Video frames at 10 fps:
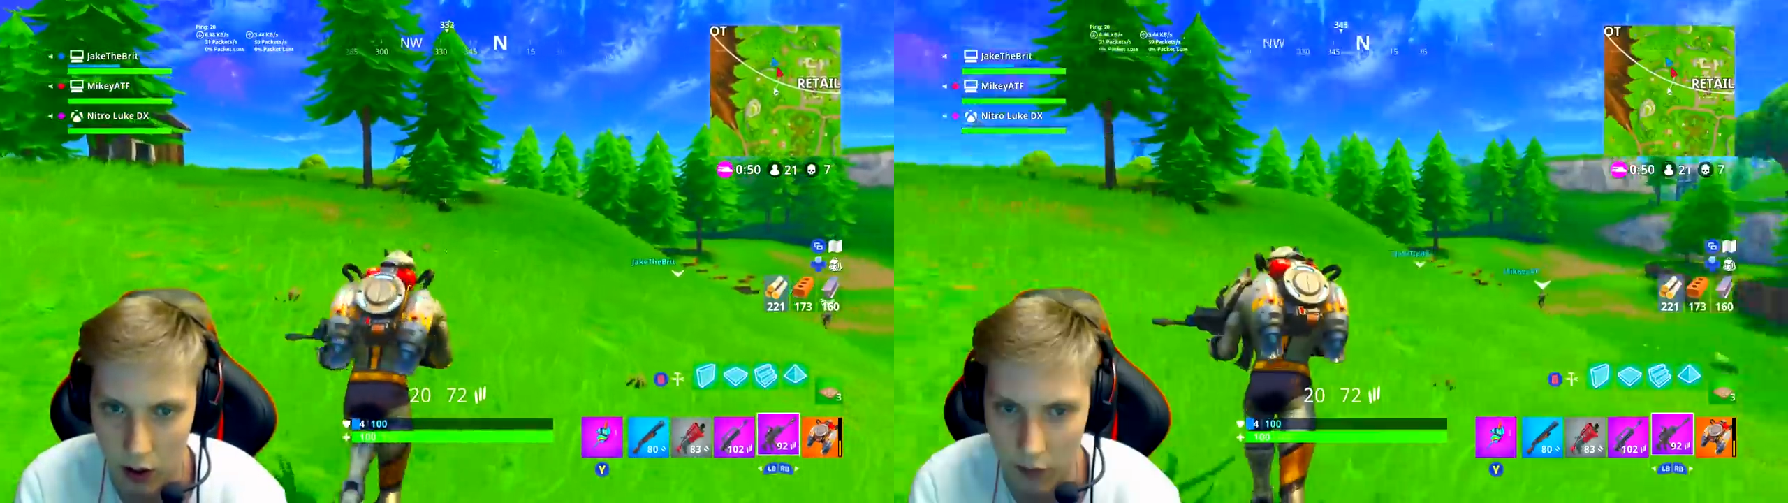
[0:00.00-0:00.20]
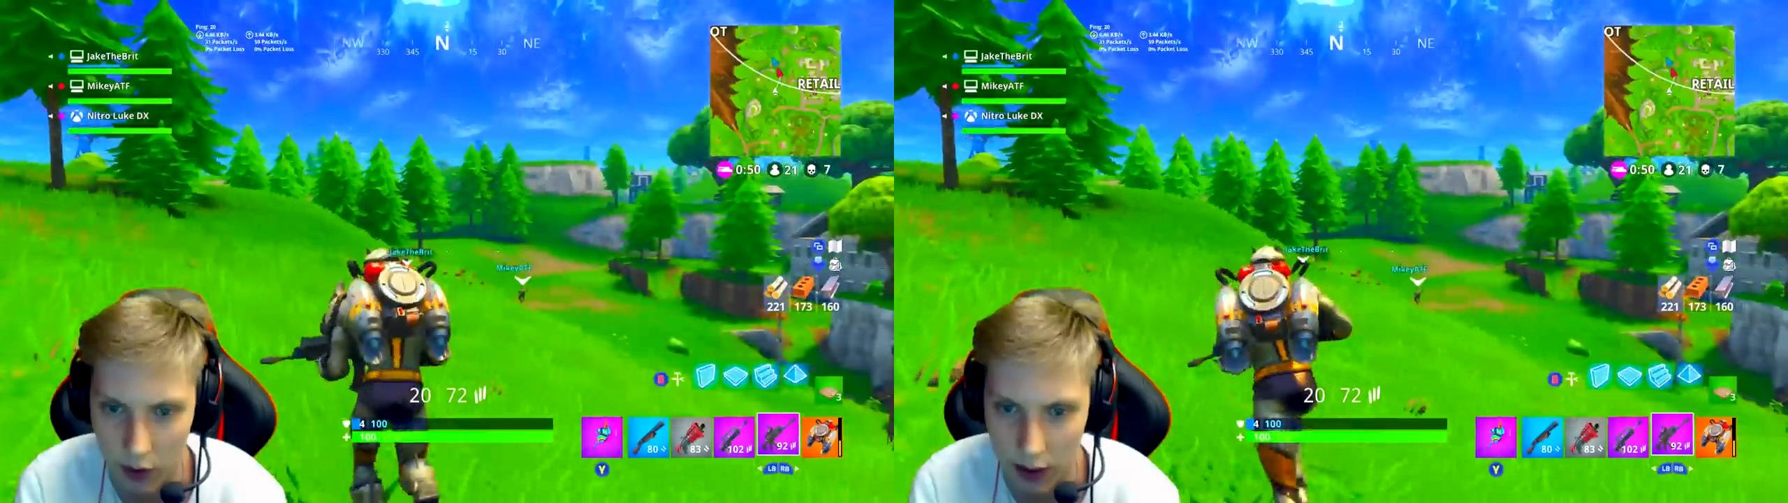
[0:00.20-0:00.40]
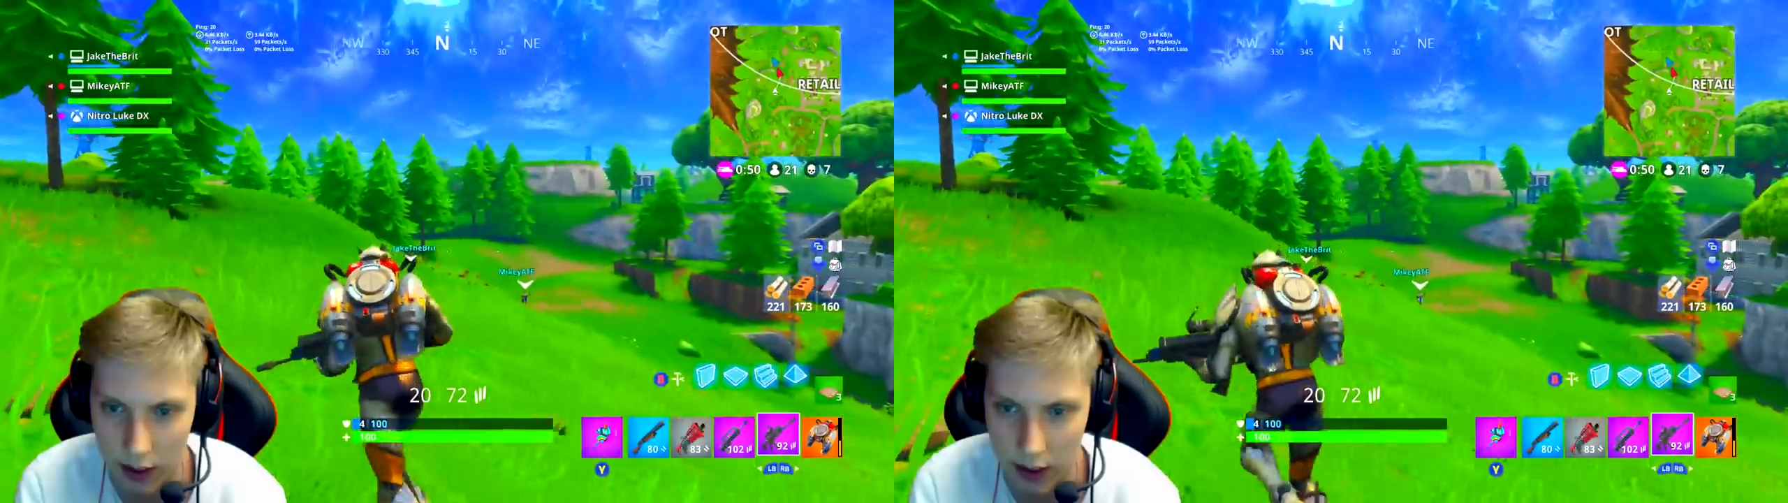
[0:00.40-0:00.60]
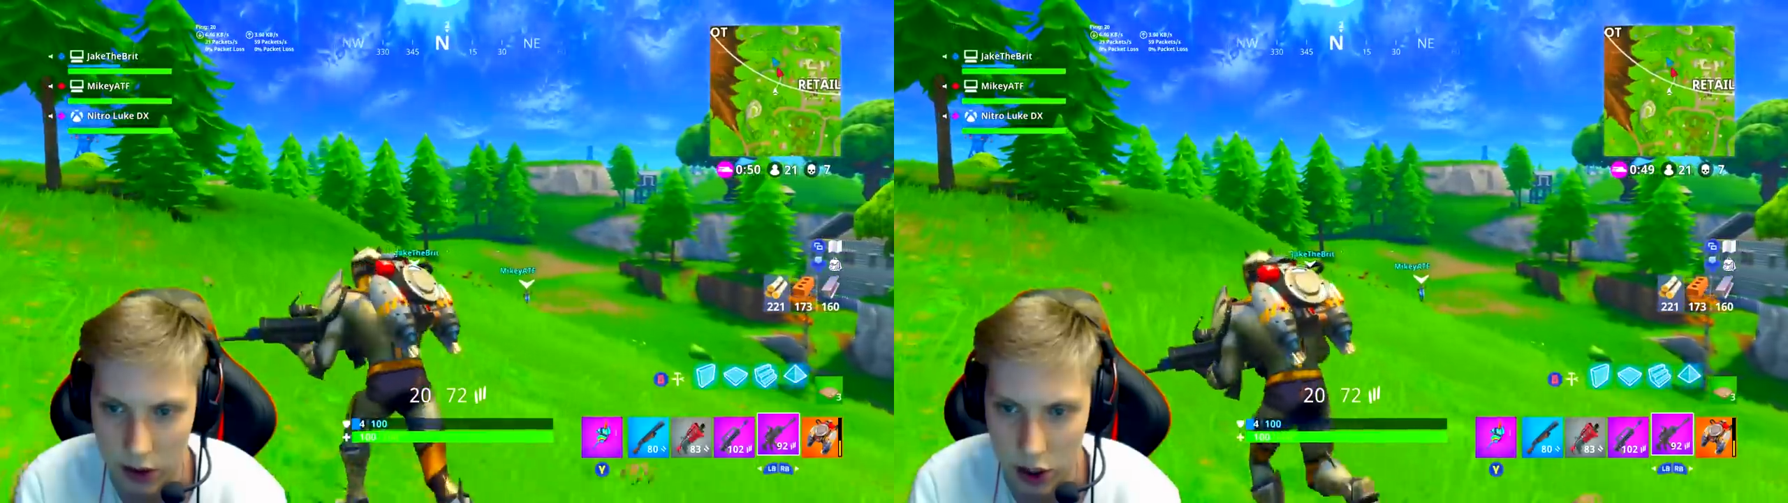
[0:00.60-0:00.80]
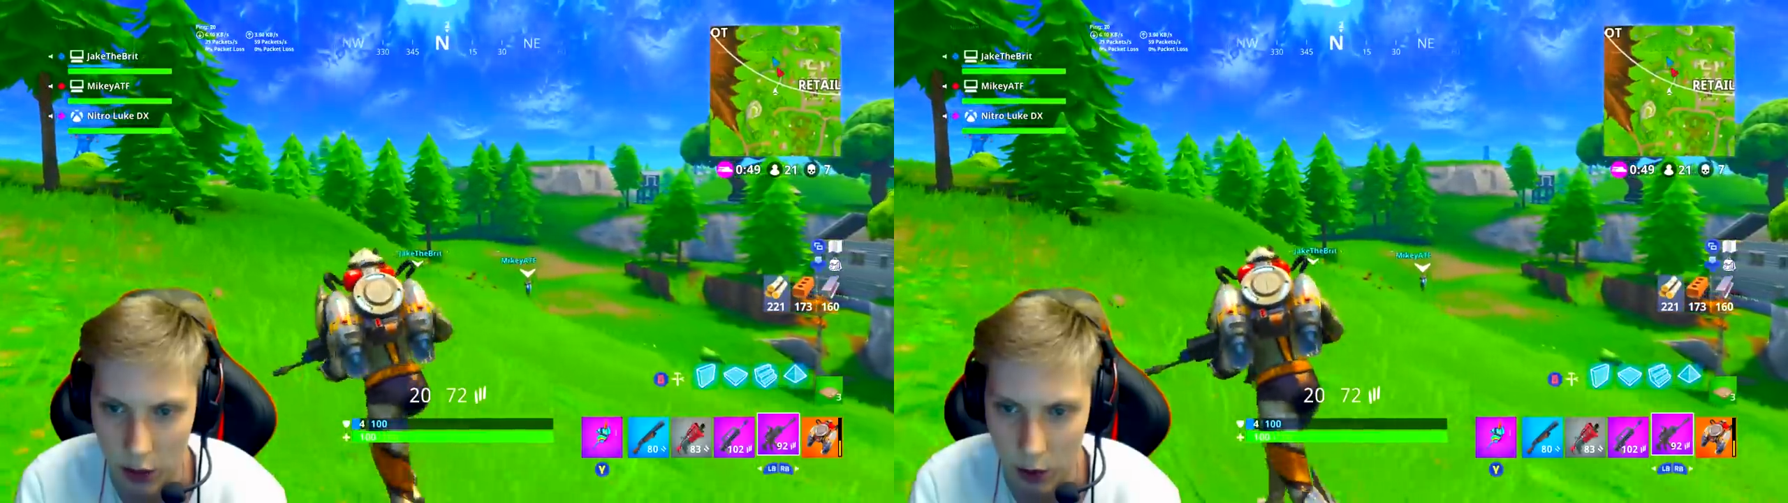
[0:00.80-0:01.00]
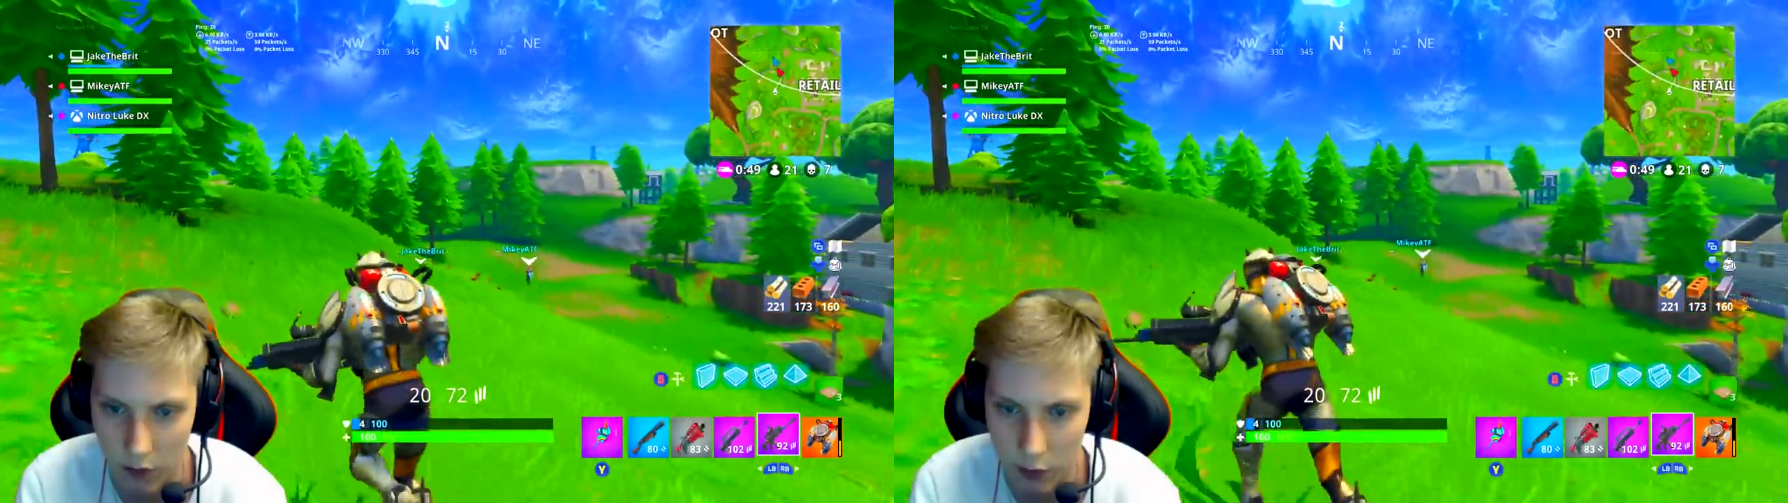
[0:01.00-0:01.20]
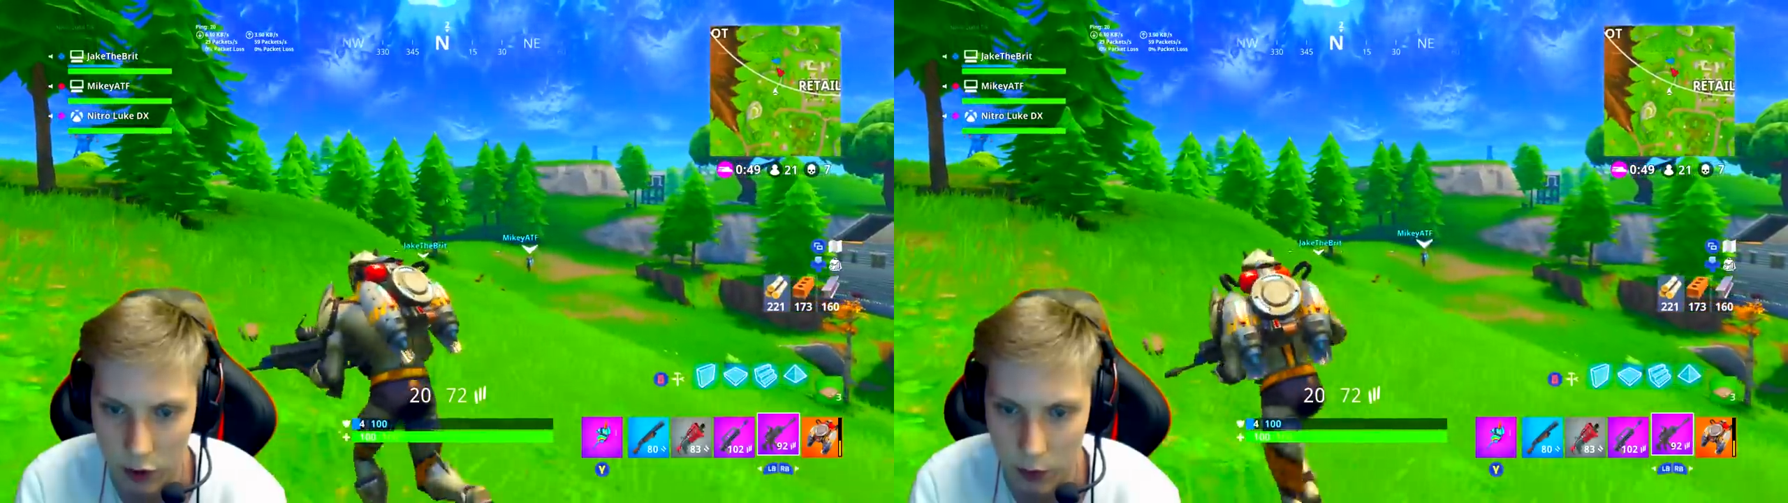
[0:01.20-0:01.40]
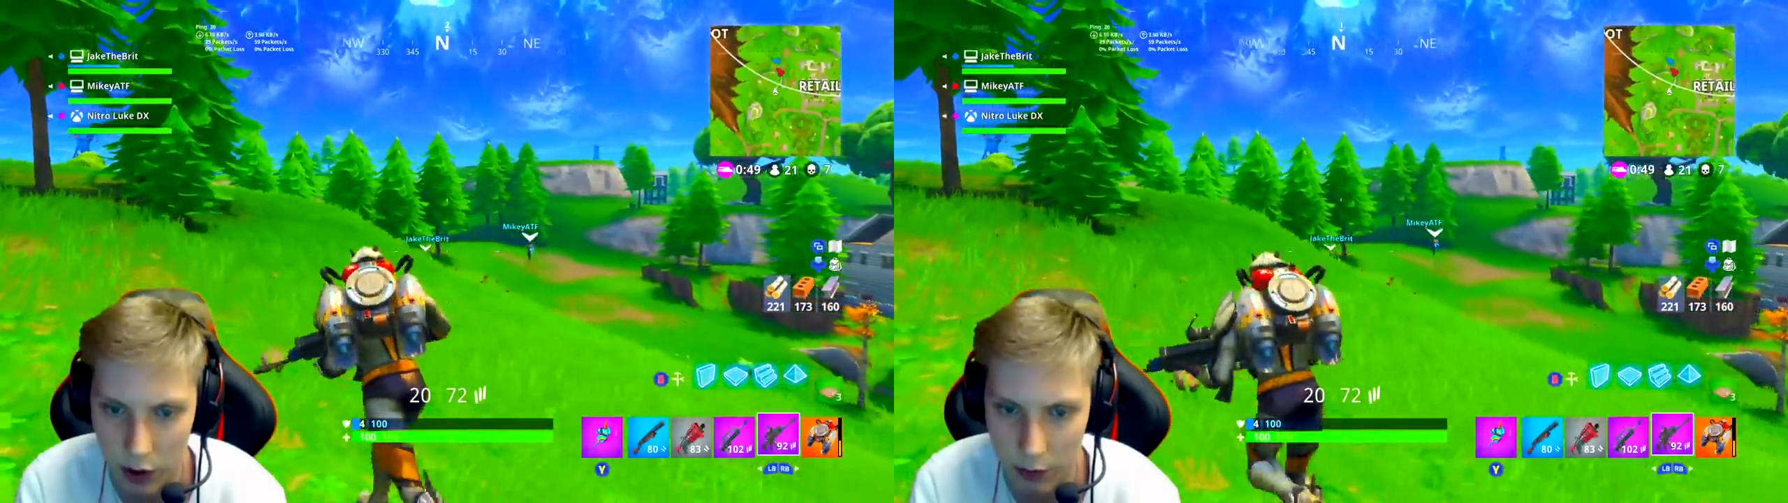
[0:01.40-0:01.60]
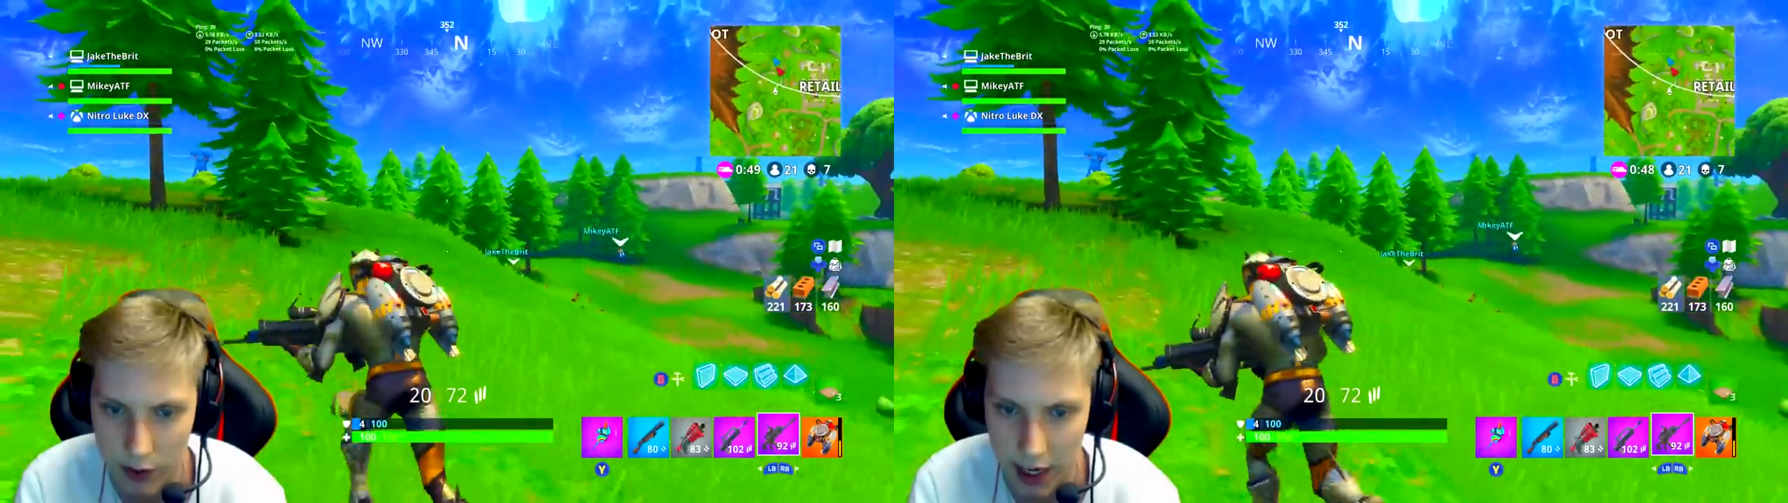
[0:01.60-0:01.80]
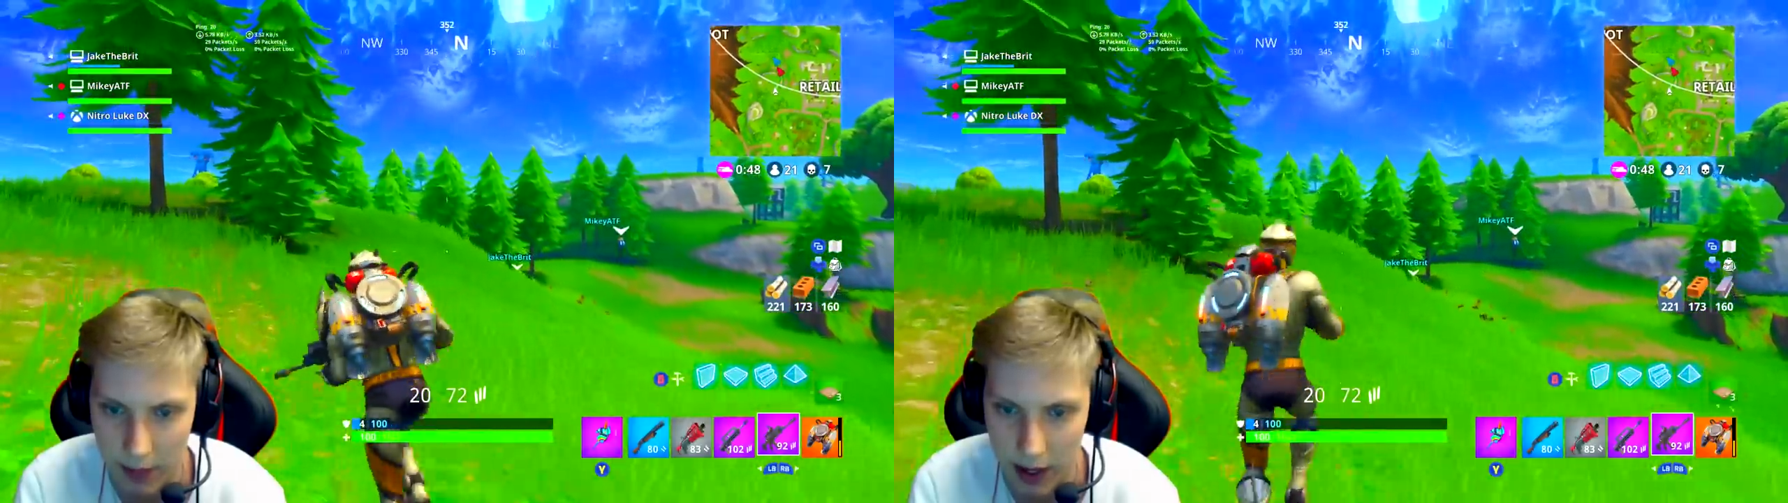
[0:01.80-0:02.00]
I've got the scope rifle. So why don't you
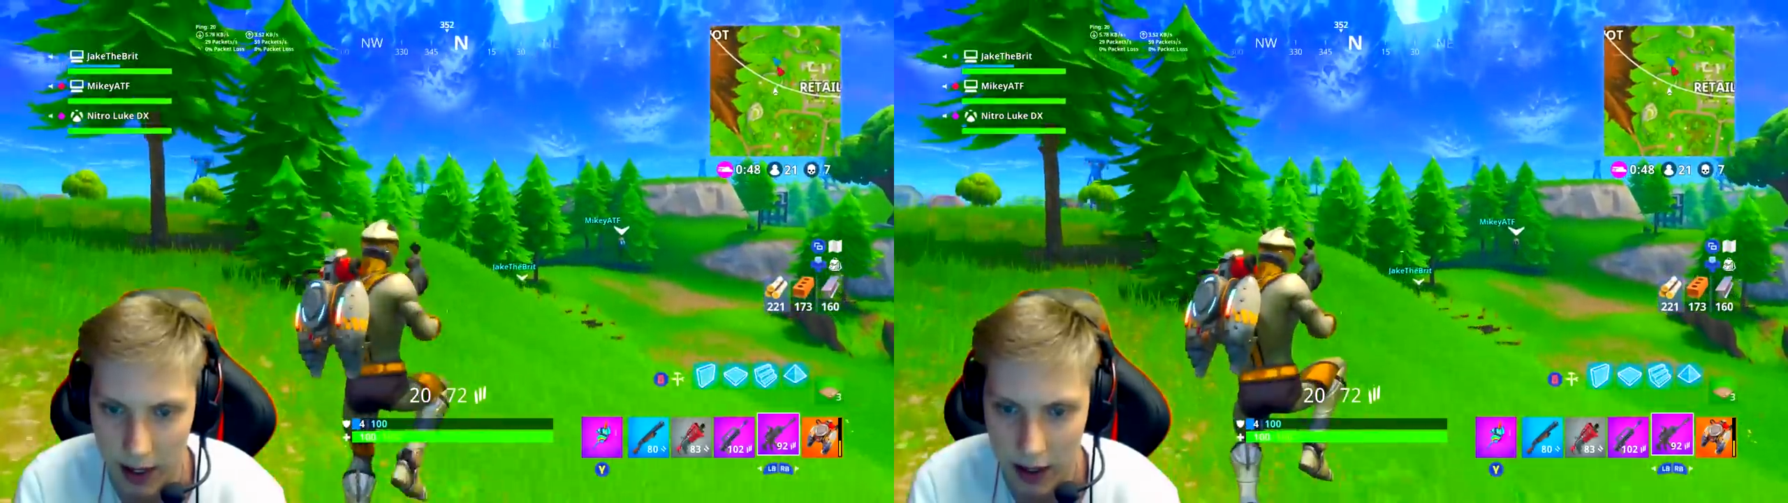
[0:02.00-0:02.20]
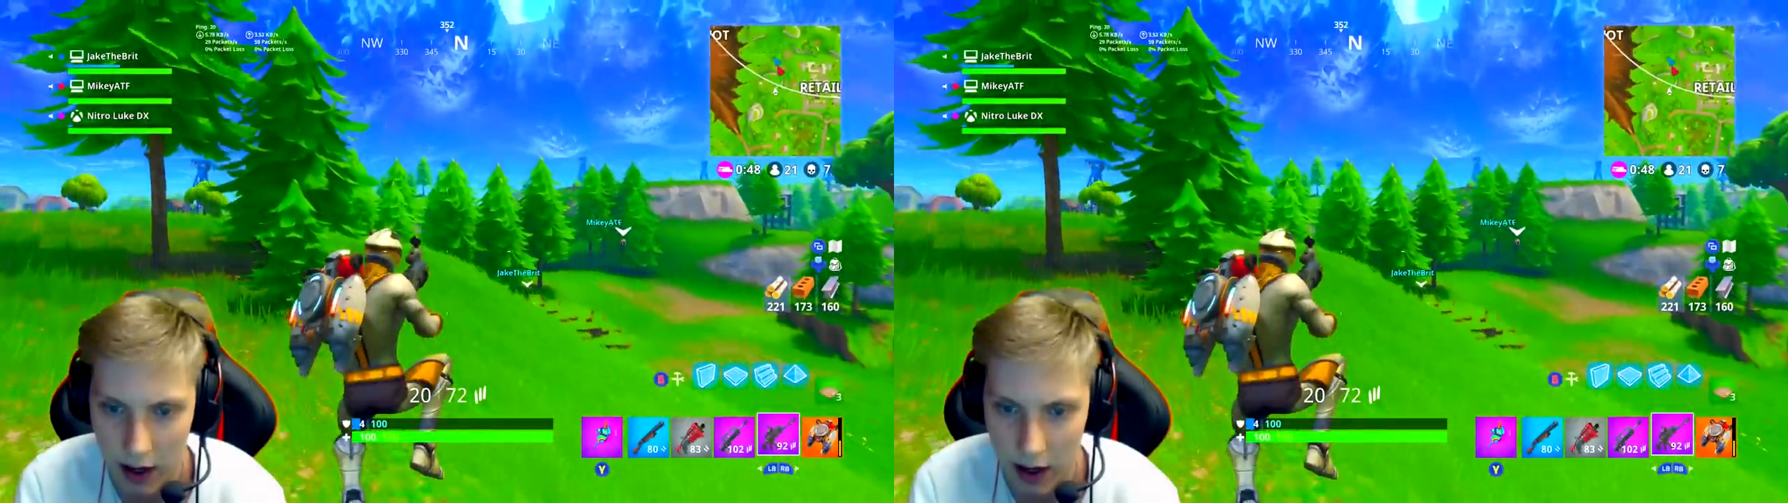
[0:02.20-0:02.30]
protect me?